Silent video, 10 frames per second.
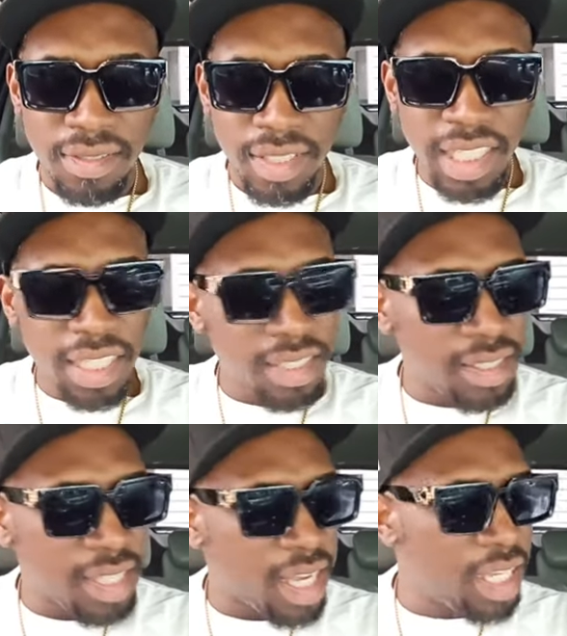You know, she
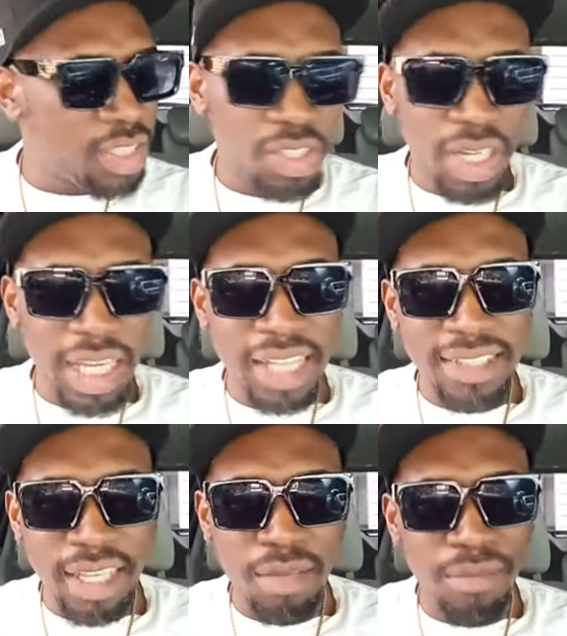said, Angela
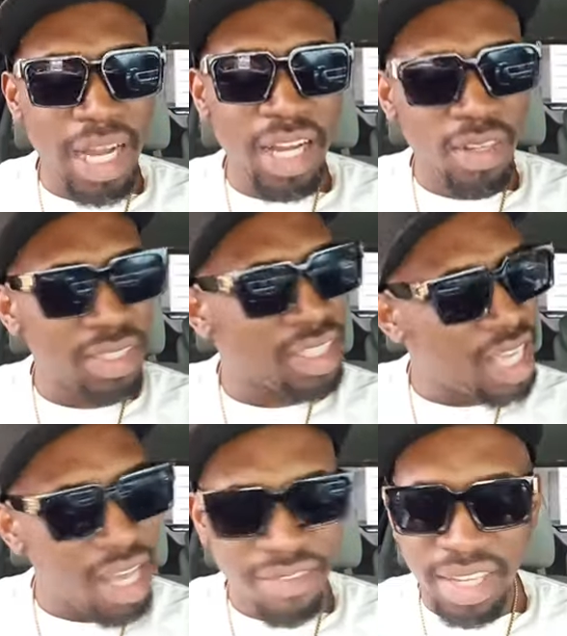sell Marcus
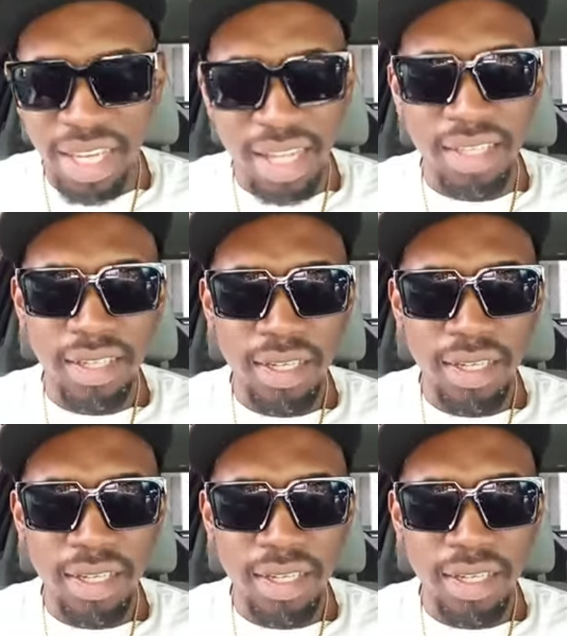Gavilan.